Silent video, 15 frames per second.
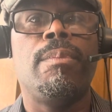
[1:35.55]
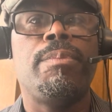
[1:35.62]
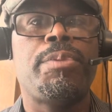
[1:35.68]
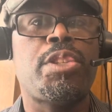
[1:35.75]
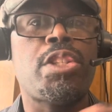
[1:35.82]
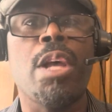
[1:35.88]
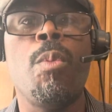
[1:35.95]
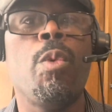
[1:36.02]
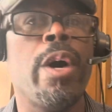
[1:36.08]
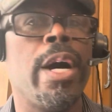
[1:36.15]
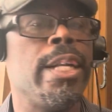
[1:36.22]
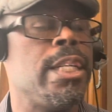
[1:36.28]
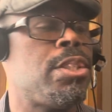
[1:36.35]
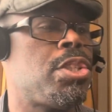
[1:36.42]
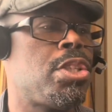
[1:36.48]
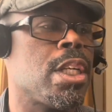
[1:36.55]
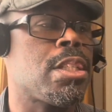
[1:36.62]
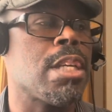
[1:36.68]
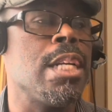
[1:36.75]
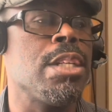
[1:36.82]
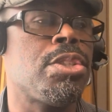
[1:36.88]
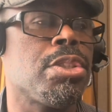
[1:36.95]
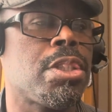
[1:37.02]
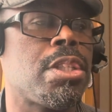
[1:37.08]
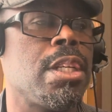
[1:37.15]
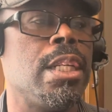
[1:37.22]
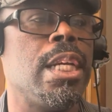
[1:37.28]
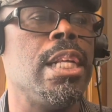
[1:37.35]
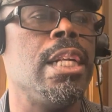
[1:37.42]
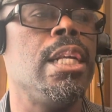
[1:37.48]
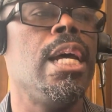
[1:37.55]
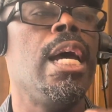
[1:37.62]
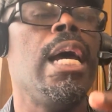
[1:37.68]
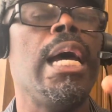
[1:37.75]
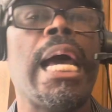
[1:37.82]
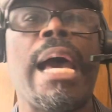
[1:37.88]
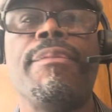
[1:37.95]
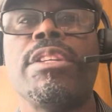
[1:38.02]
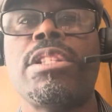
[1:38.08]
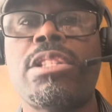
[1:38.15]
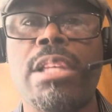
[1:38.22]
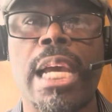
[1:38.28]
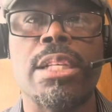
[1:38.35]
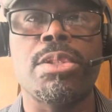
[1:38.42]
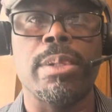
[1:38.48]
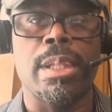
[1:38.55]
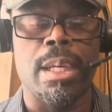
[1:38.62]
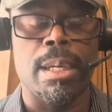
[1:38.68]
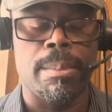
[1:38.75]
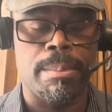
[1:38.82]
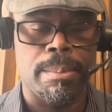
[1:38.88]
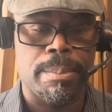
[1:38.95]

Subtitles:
someone that's just interested in having sex with them.